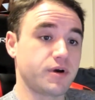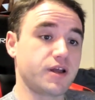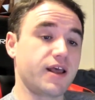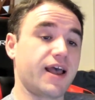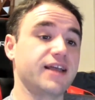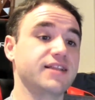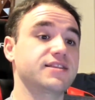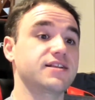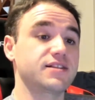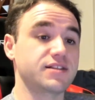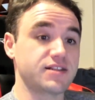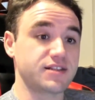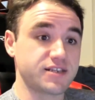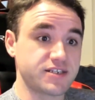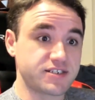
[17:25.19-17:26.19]
But at the
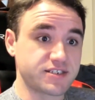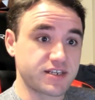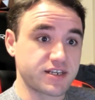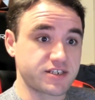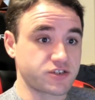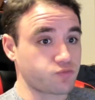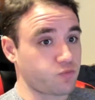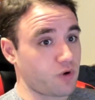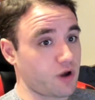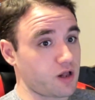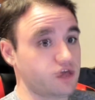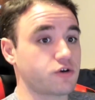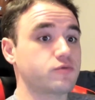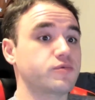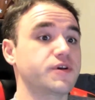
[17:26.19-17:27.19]
least as
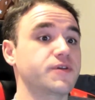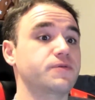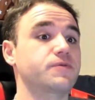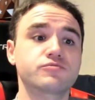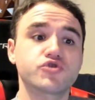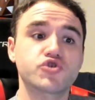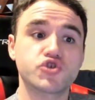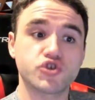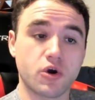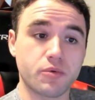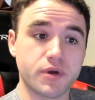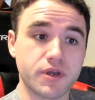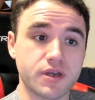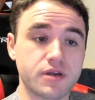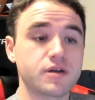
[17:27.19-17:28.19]
well, with the
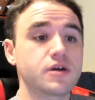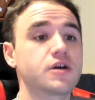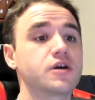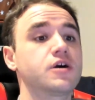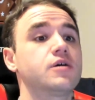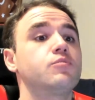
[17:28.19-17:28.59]
showing